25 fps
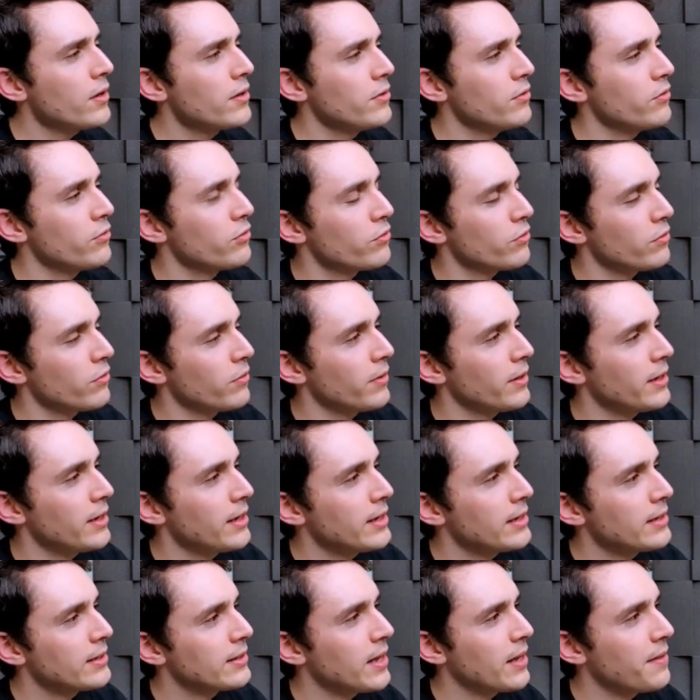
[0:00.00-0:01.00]
unusual
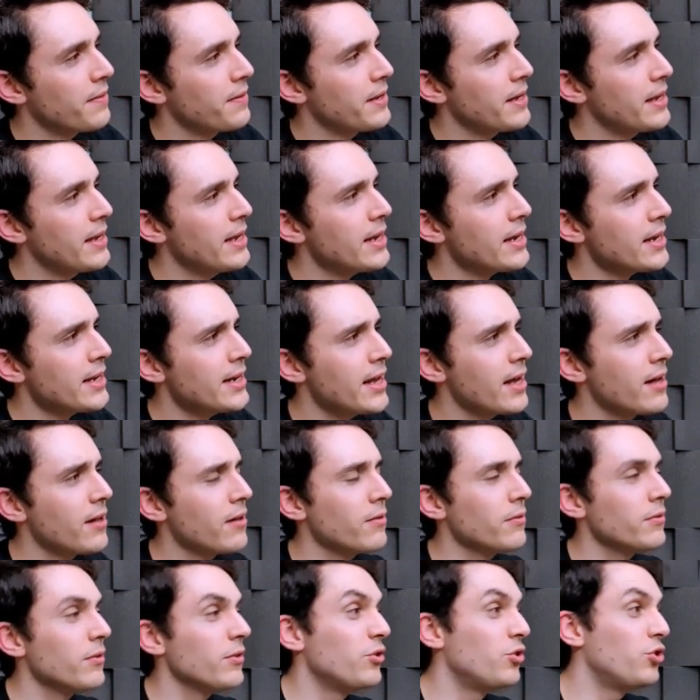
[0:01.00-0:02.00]
is that the ear
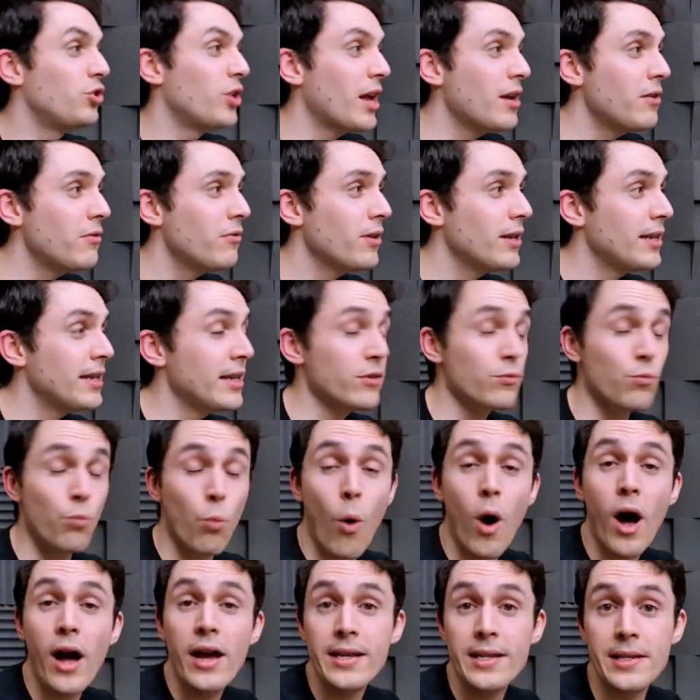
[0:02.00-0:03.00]
canal generally is
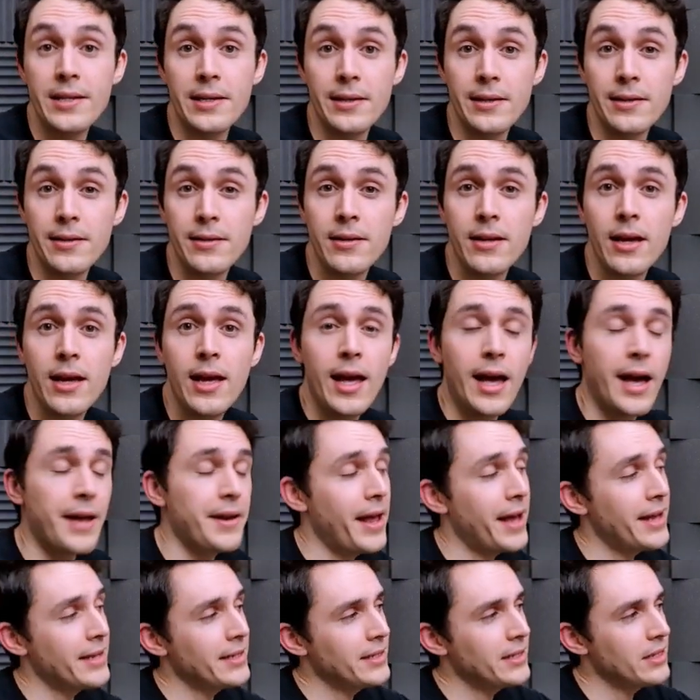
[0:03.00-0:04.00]
widened and
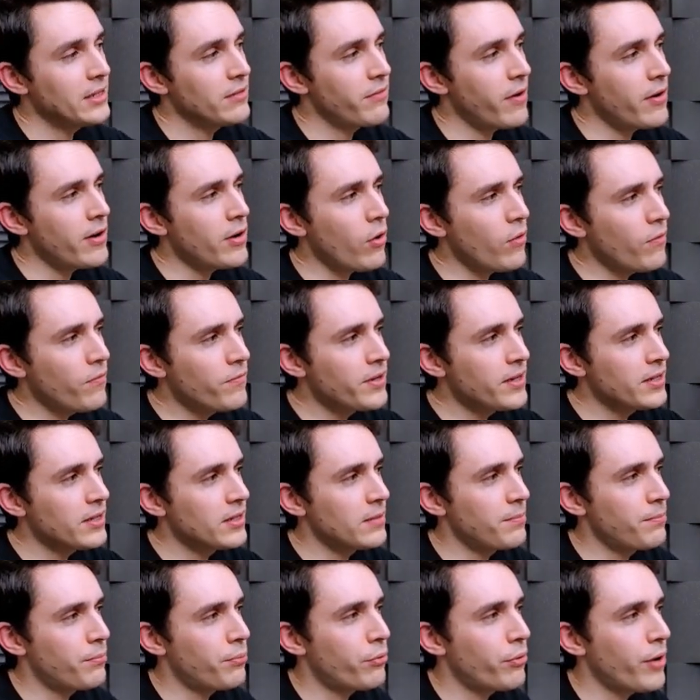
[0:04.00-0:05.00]
has this very obvious
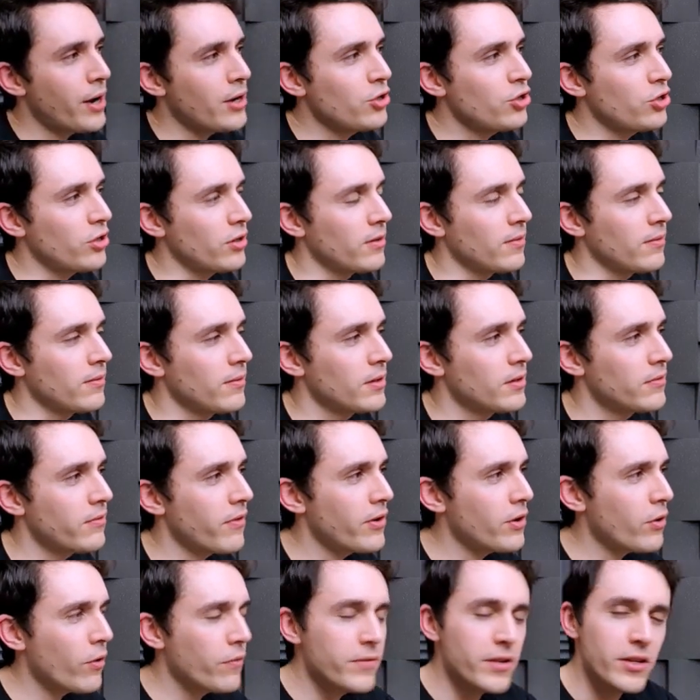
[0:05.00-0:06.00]
depression, this
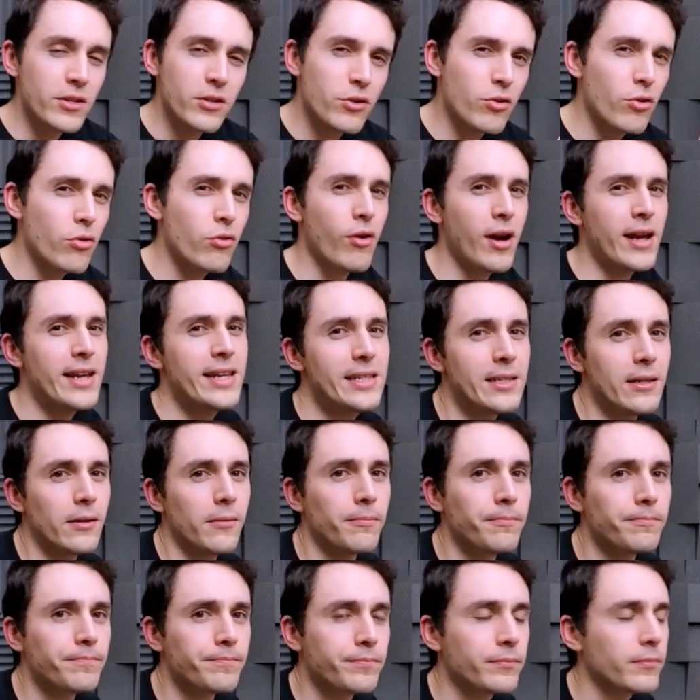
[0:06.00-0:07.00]
very obvious crater
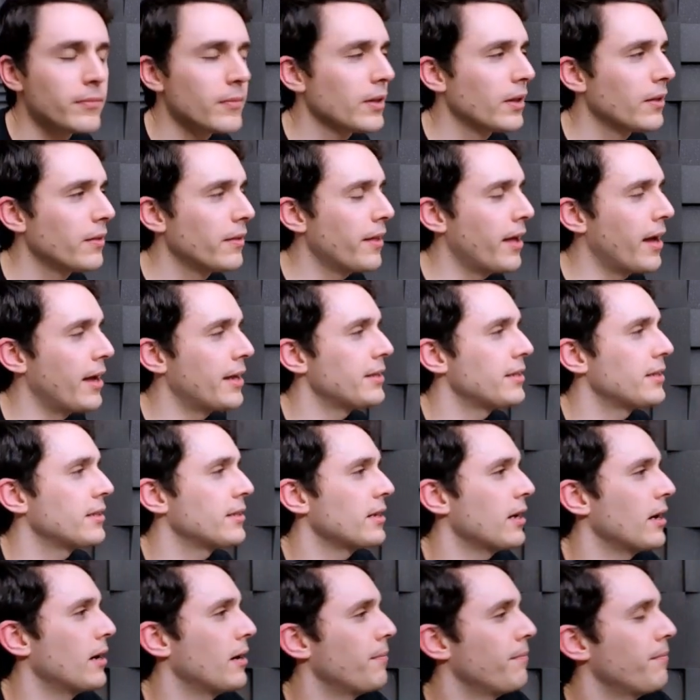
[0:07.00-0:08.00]
that's,
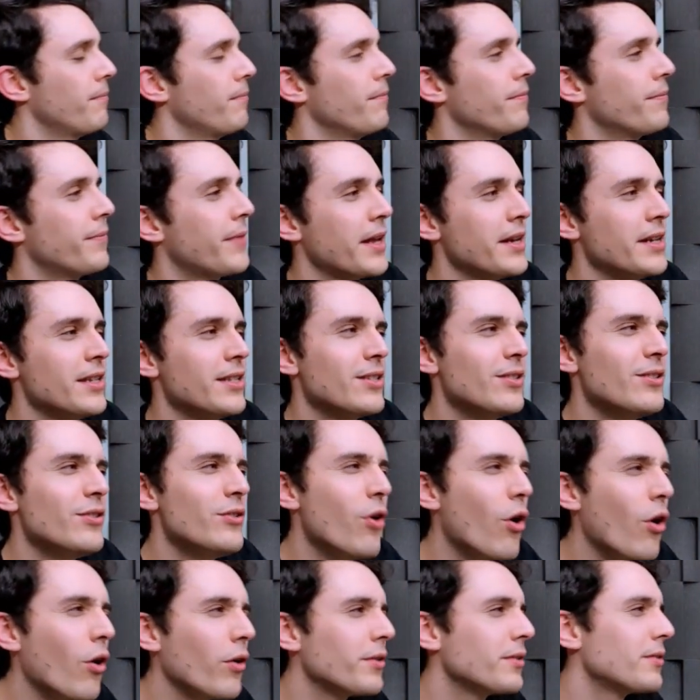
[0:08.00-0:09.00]
that is
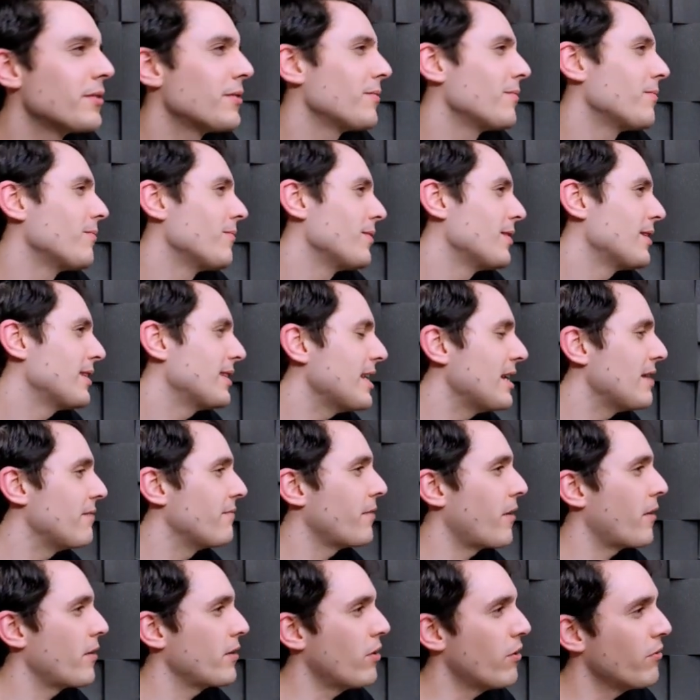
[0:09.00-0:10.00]
not seen
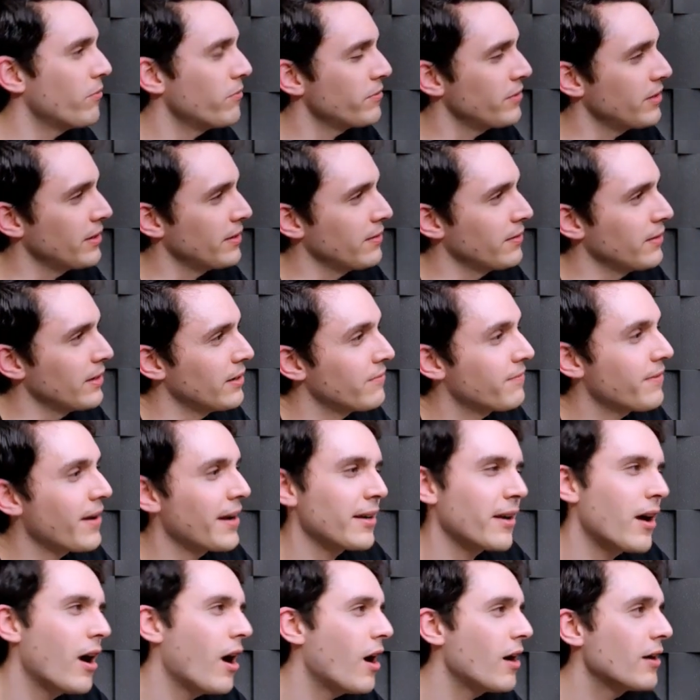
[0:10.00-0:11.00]
very often. In fact,
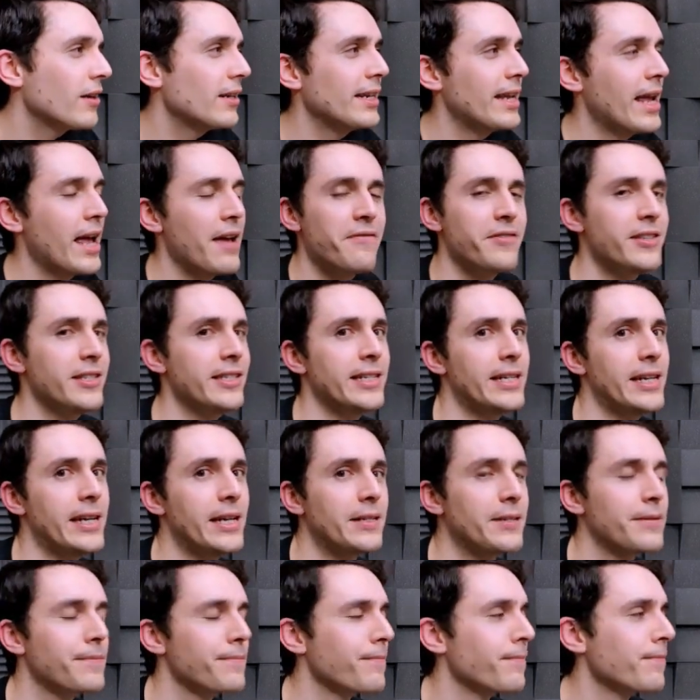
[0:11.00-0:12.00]
I hardly ever see
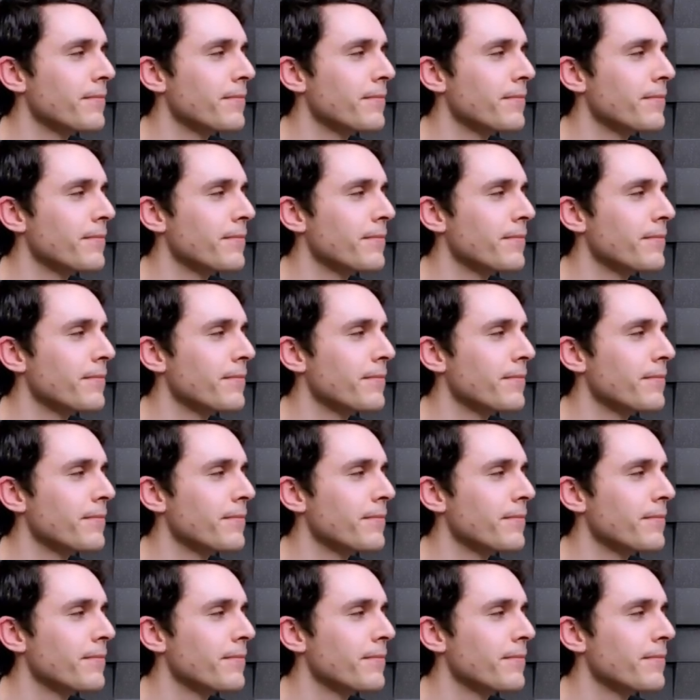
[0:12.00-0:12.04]
it.